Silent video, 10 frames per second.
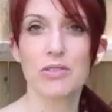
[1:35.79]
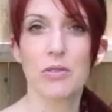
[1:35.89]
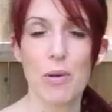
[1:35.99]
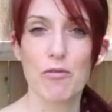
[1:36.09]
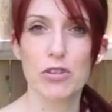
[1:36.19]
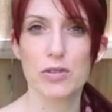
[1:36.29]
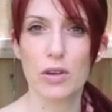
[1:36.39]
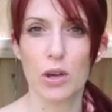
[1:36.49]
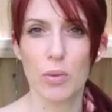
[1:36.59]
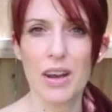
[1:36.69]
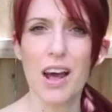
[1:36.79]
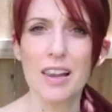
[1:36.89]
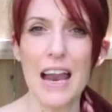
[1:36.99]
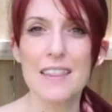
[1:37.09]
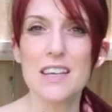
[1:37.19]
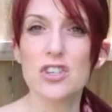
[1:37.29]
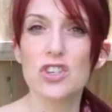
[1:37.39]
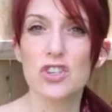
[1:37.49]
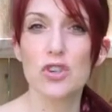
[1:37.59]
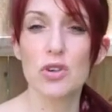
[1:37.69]
Grapefruit's a good one. A lot of these,
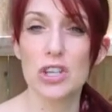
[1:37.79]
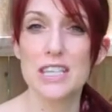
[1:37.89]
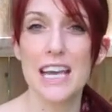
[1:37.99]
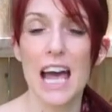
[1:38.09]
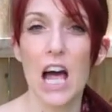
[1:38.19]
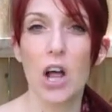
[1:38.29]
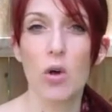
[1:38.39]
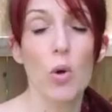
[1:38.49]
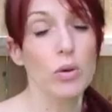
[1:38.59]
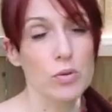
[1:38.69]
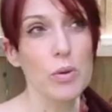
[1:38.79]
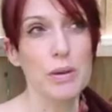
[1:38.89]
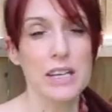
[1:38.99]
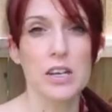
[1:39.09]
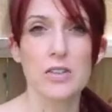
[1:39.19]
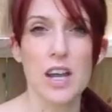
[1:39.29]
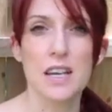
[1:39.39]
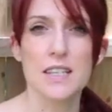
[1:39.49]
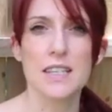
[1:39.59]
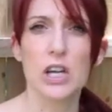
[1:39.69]
as you can tell, well, sweet potatoes not
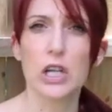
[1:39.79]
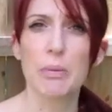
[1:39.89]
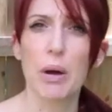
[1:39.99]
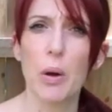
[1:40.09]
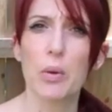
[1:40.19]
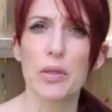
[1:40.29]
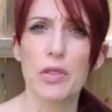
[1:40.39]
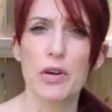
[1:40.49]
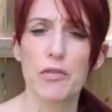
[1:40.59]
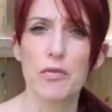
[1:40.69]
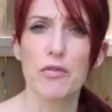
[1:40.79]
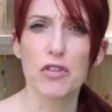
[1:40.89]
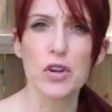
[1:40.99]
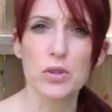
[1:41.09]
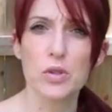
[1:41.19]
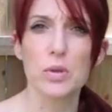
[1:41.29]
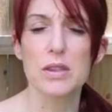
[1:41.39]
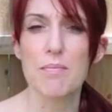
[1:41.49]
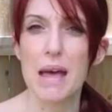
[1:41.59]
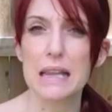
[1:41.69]
necessarily, but with the fruits, with
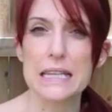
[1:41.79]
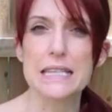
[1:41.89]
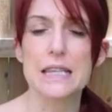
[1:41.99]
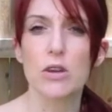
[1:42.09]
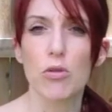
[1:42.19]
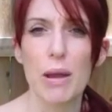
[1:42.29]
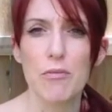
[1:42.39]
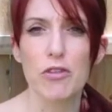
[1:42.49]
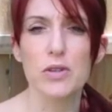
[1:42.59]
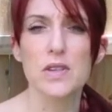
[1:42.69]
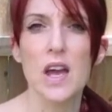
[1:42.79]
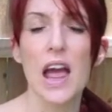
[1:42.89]
the melons and the grapefruits,